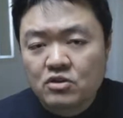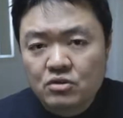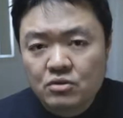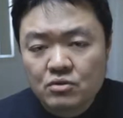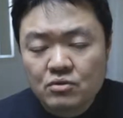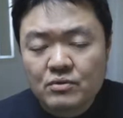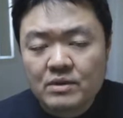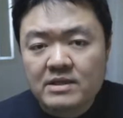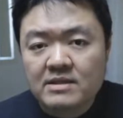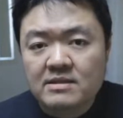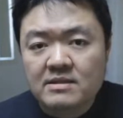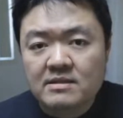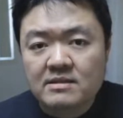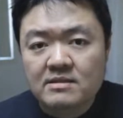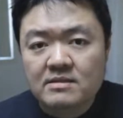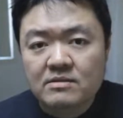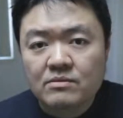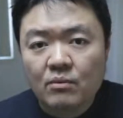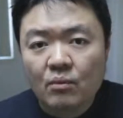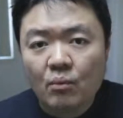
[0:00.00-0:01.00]
There are two
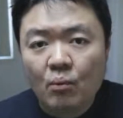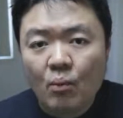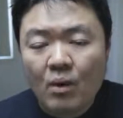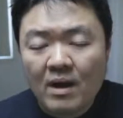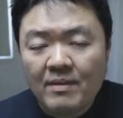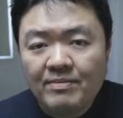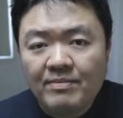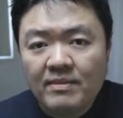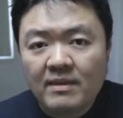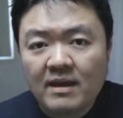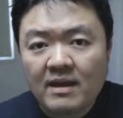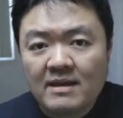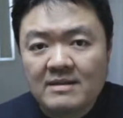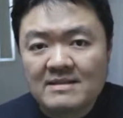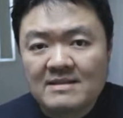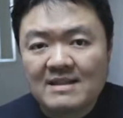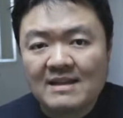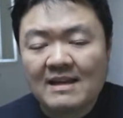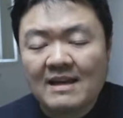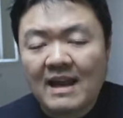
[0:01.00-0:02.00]
reasons. One,
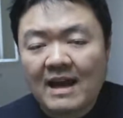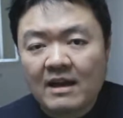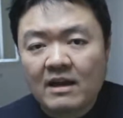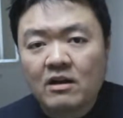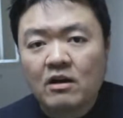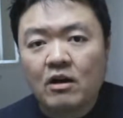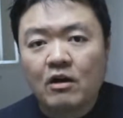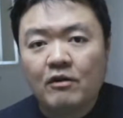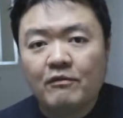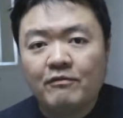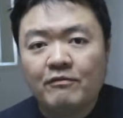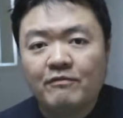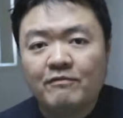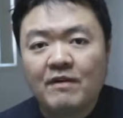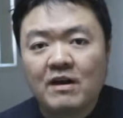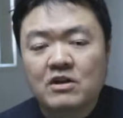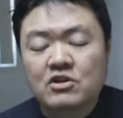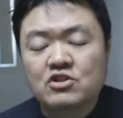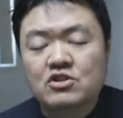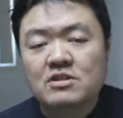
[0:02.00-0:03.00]
it's lack of
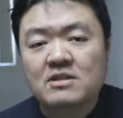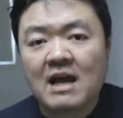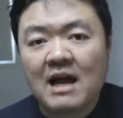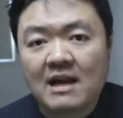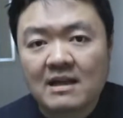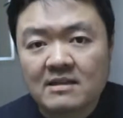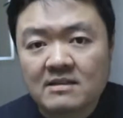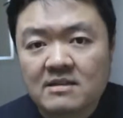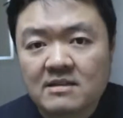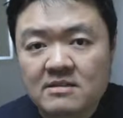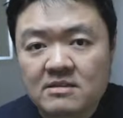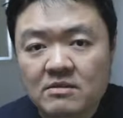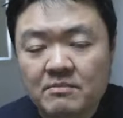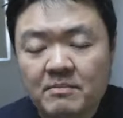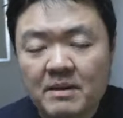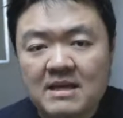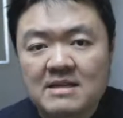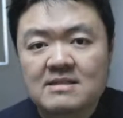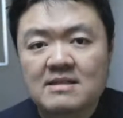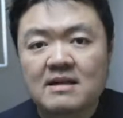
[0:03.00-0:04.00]
functionality.
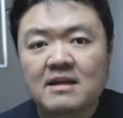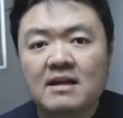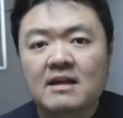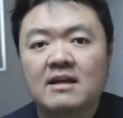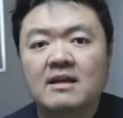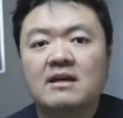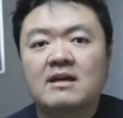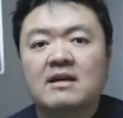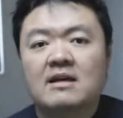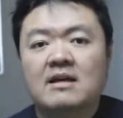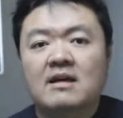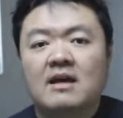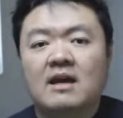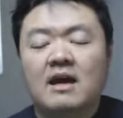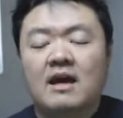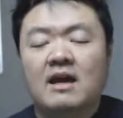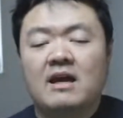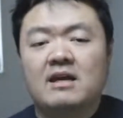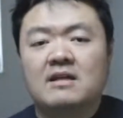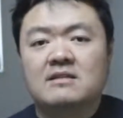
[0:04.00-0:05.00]
So basically,
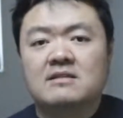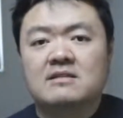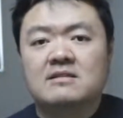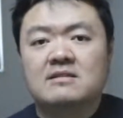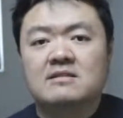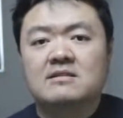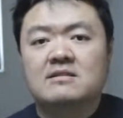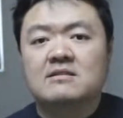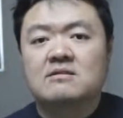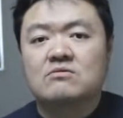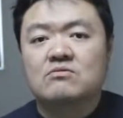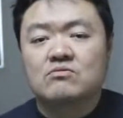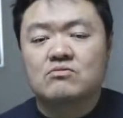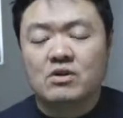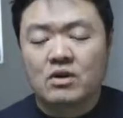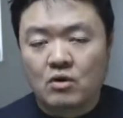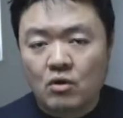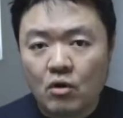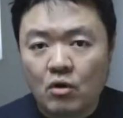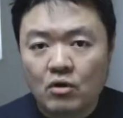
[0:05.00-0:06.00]
it's
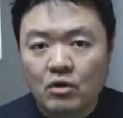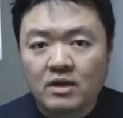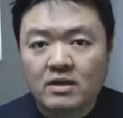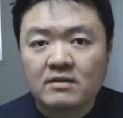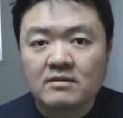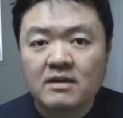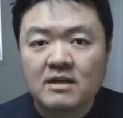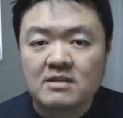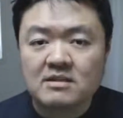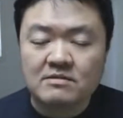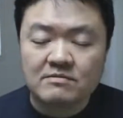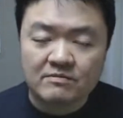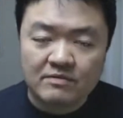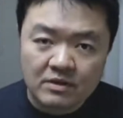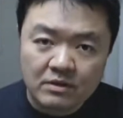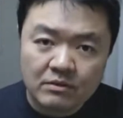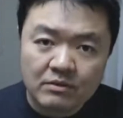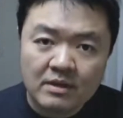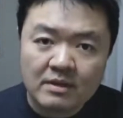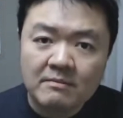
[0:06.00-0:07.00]
recording, it's
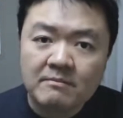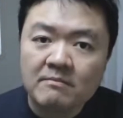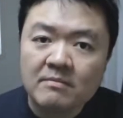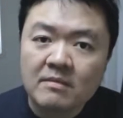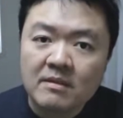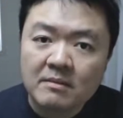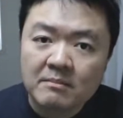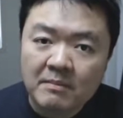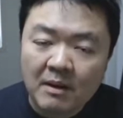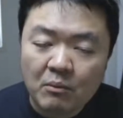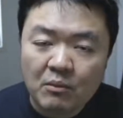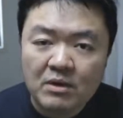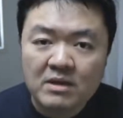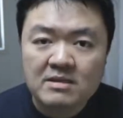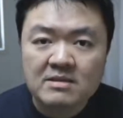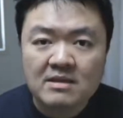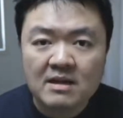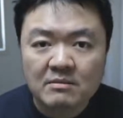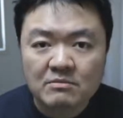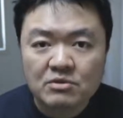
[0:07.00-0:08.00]
viewing, but
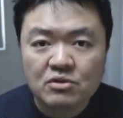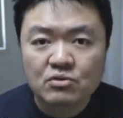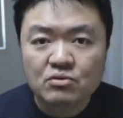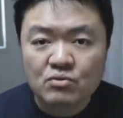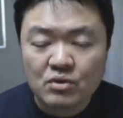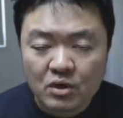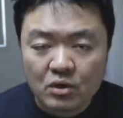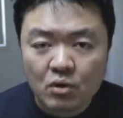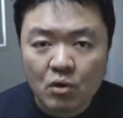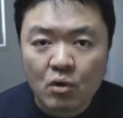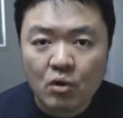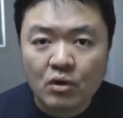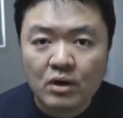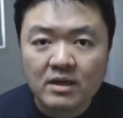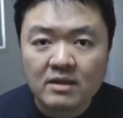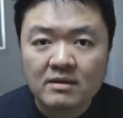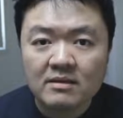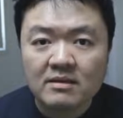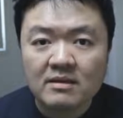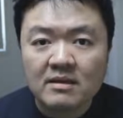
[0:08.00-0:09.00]
when it's come to
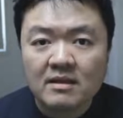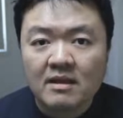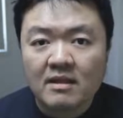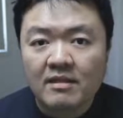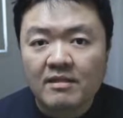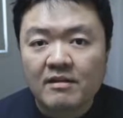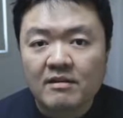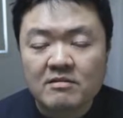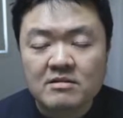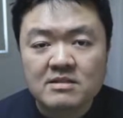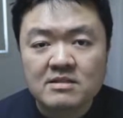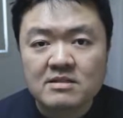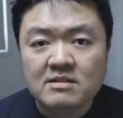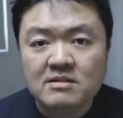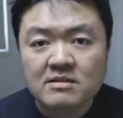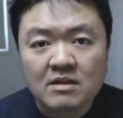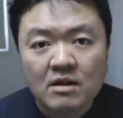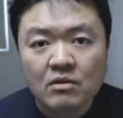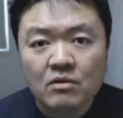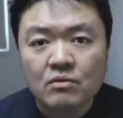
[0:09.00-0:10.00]
recording,
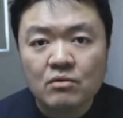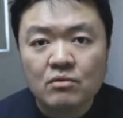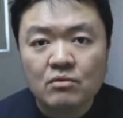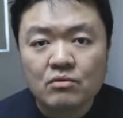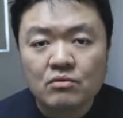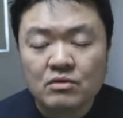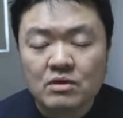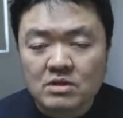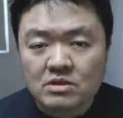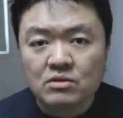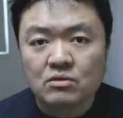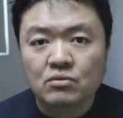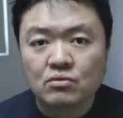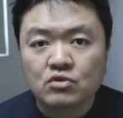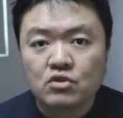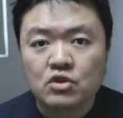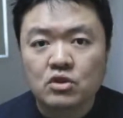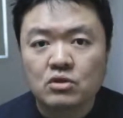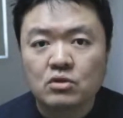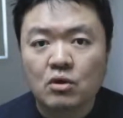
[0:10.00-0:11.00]
there's no
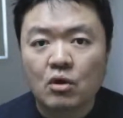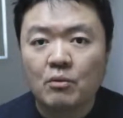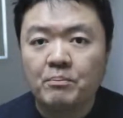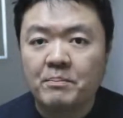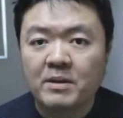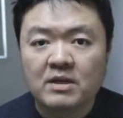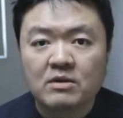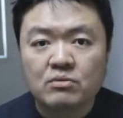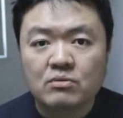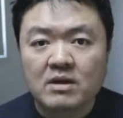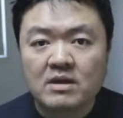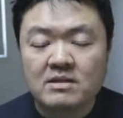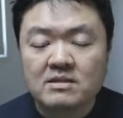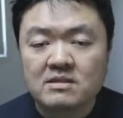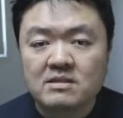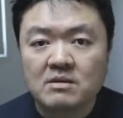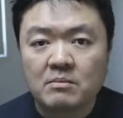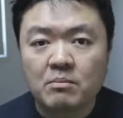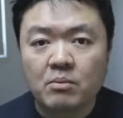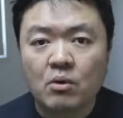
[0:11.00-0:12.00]
resolution or
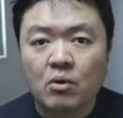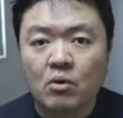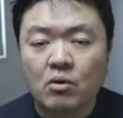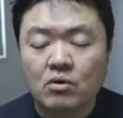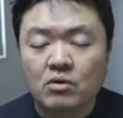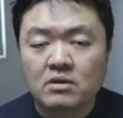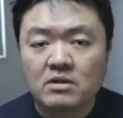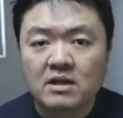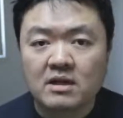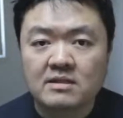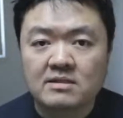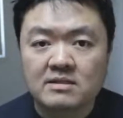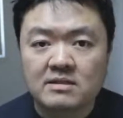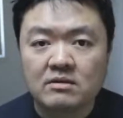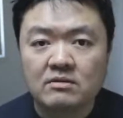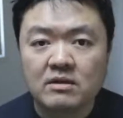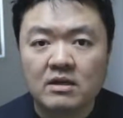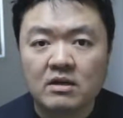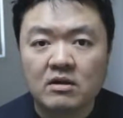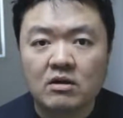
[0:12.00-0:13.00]
bitrate support.
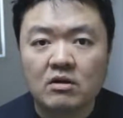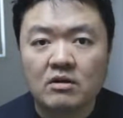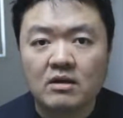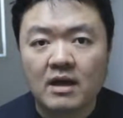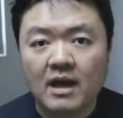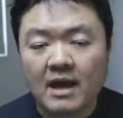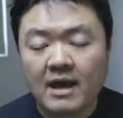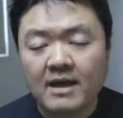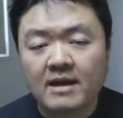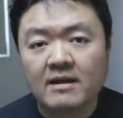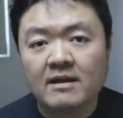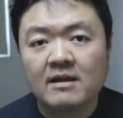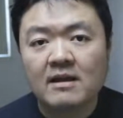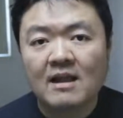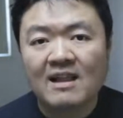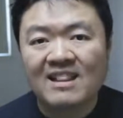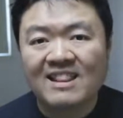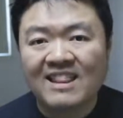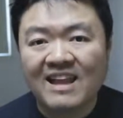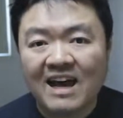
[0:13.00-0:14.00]
It's only got a
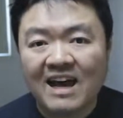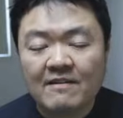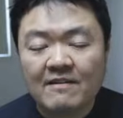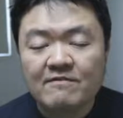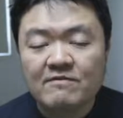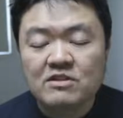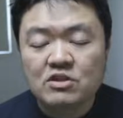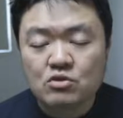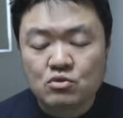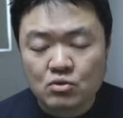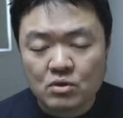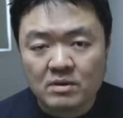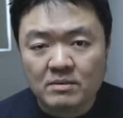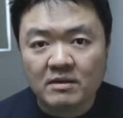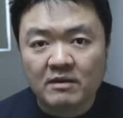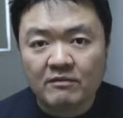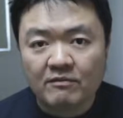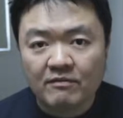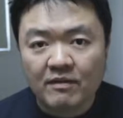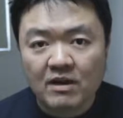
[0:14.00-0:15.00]
live
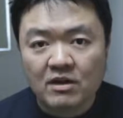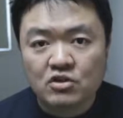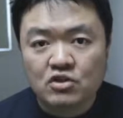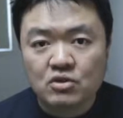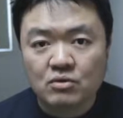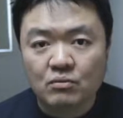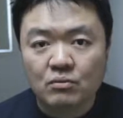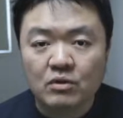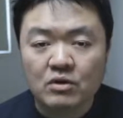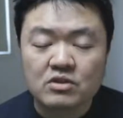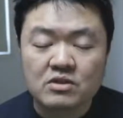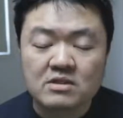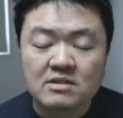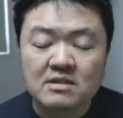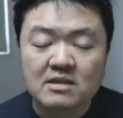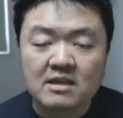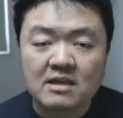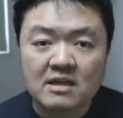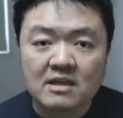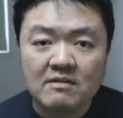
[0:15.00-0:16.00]
streaming function, which
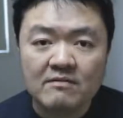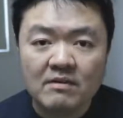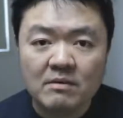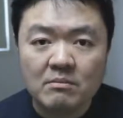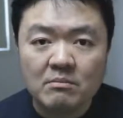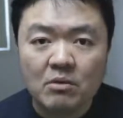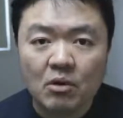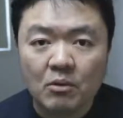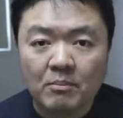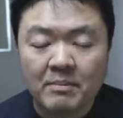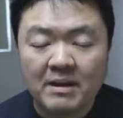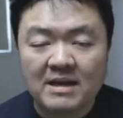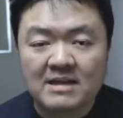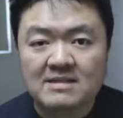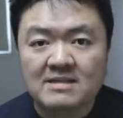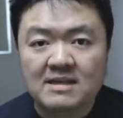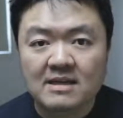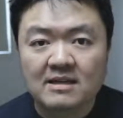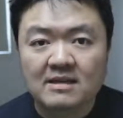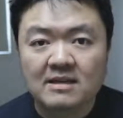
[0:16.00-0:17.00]
is even more
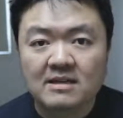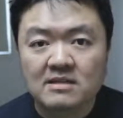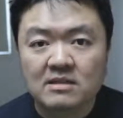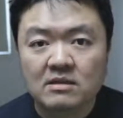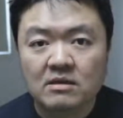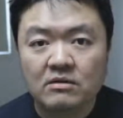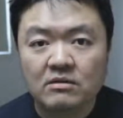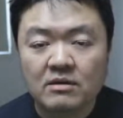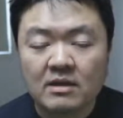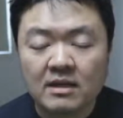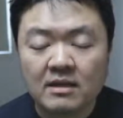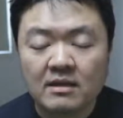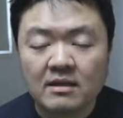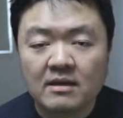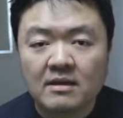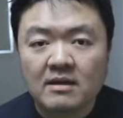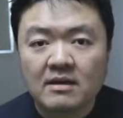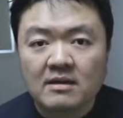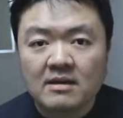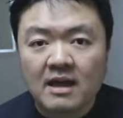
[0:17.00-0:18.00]
basic. It
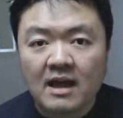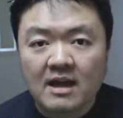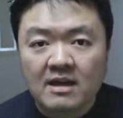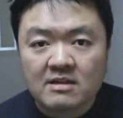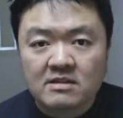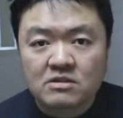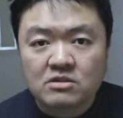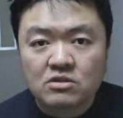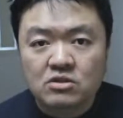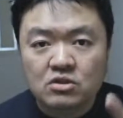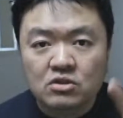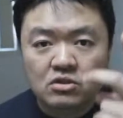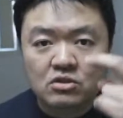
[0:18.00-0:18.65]
only has